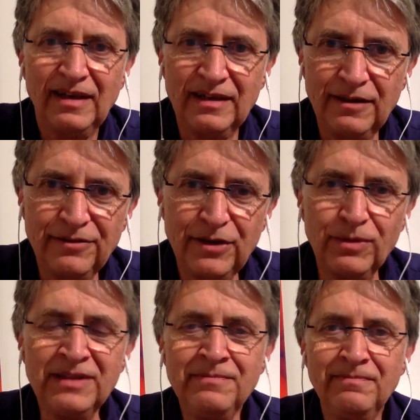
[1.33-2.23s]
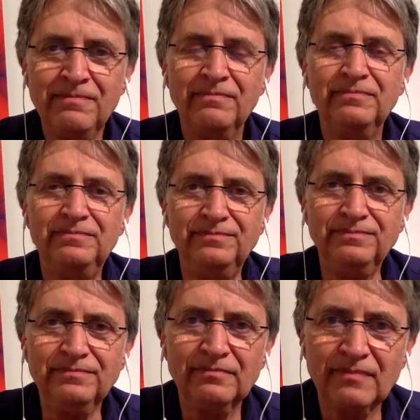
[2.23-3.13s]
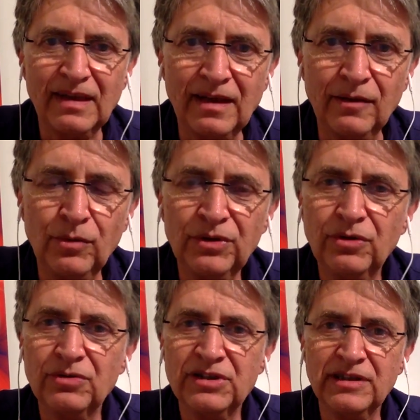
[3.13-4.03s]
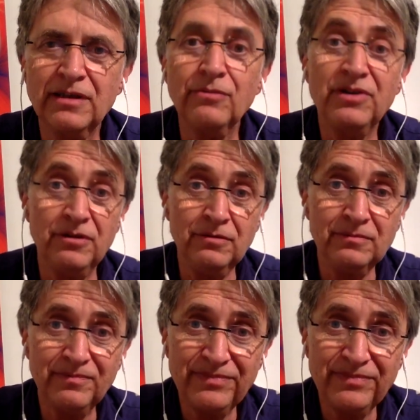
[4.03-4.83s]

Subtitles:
Hi everyone, I want to share with you